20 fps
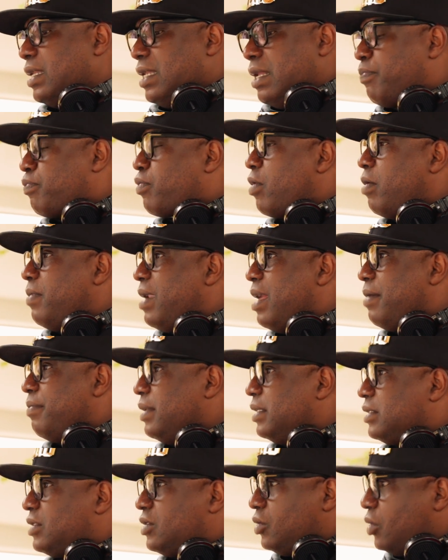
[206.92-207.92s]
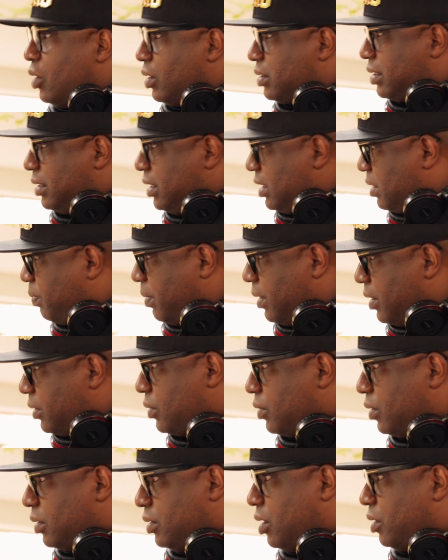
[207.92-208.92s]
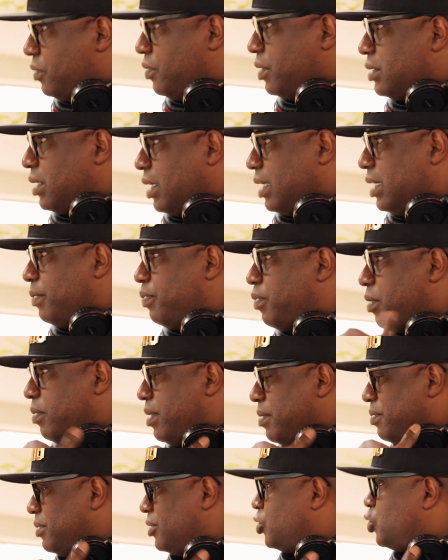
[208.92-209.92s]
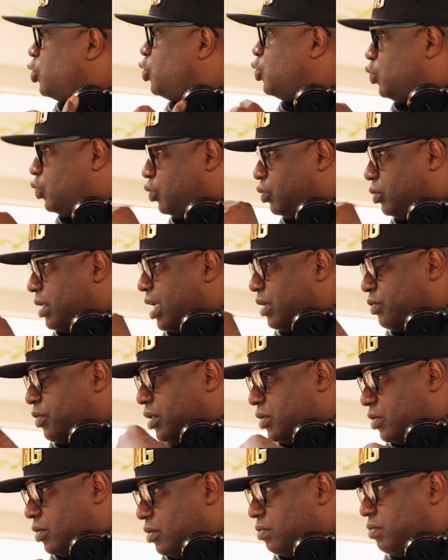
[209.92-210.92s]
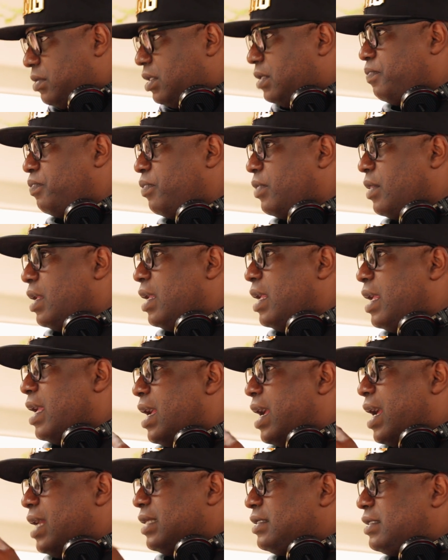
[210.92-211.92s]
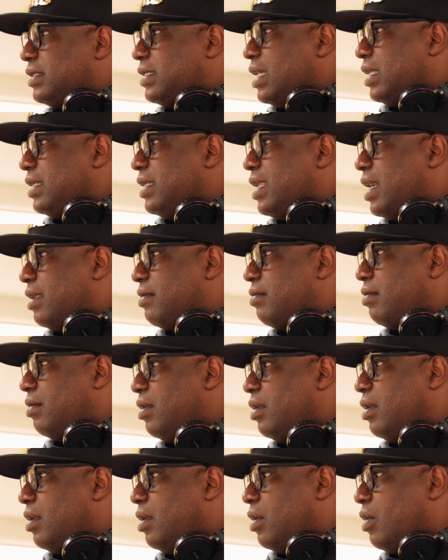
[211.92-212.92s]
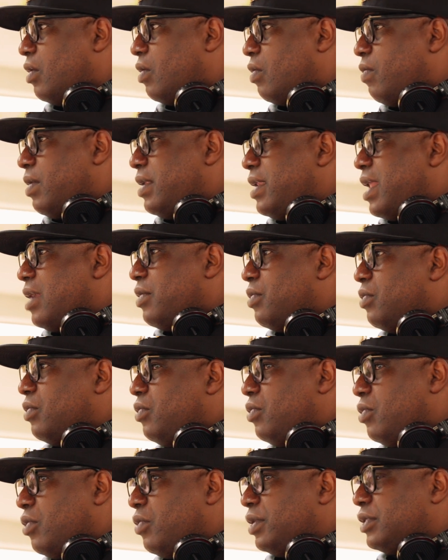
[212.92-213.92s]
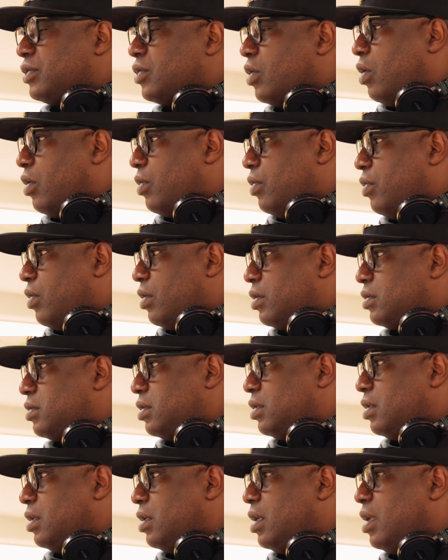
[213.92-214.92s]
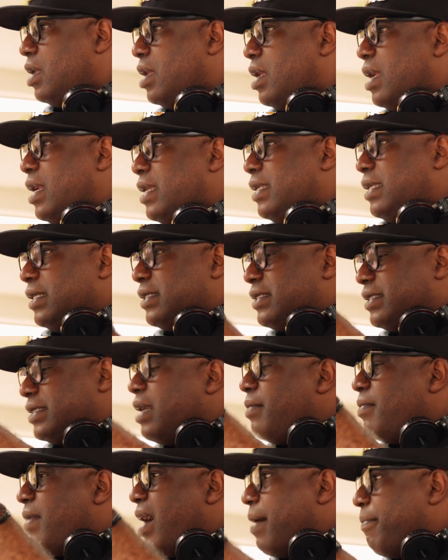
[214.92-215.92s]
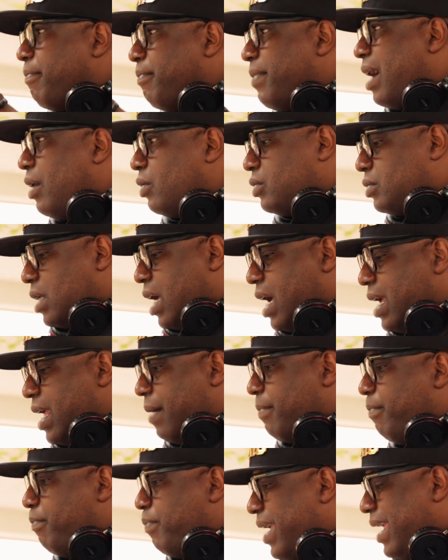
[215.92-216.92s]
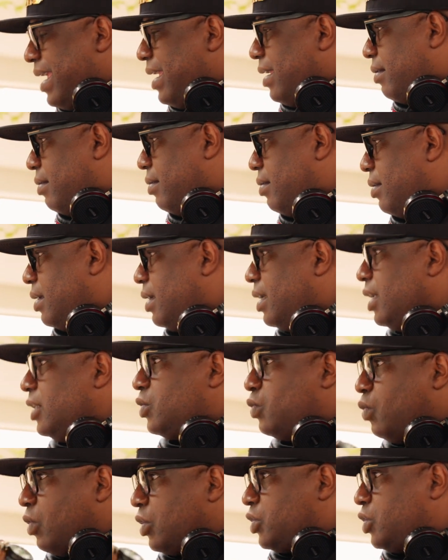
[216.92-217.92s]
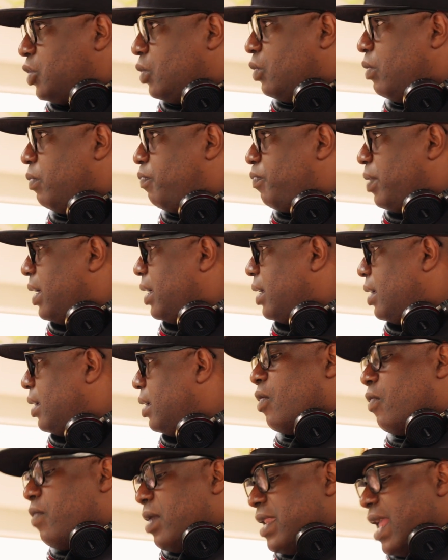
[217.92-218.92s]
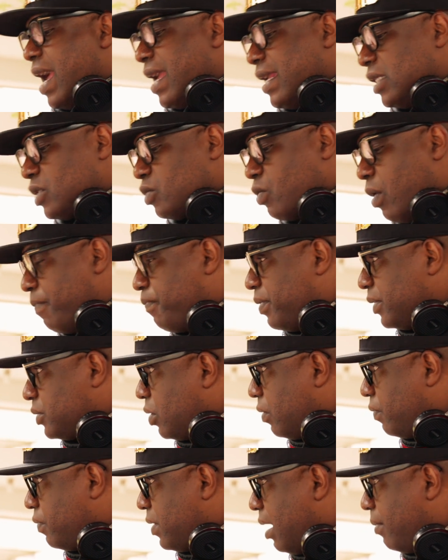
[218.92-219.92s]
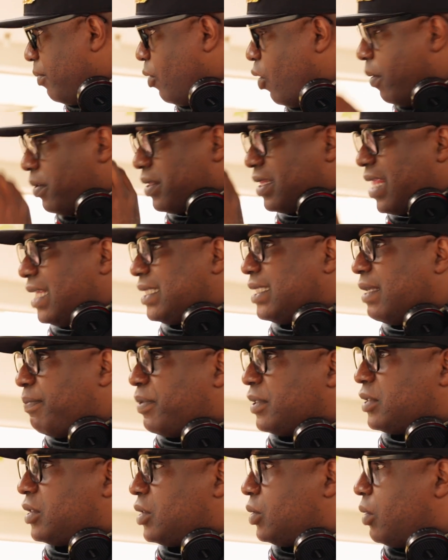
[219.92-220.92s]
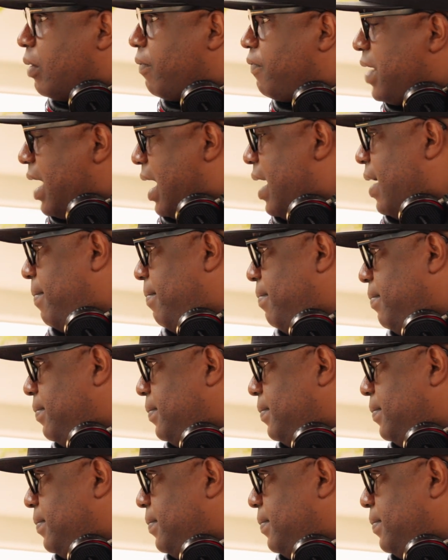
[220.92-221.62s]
The problem is not this place, so not restaurant. The problem is you. That's what he told me. And said that whether you know it or not, the same amount I am paying is what you will pay. Whether I eat one piece of yam or 30 pieces of yam,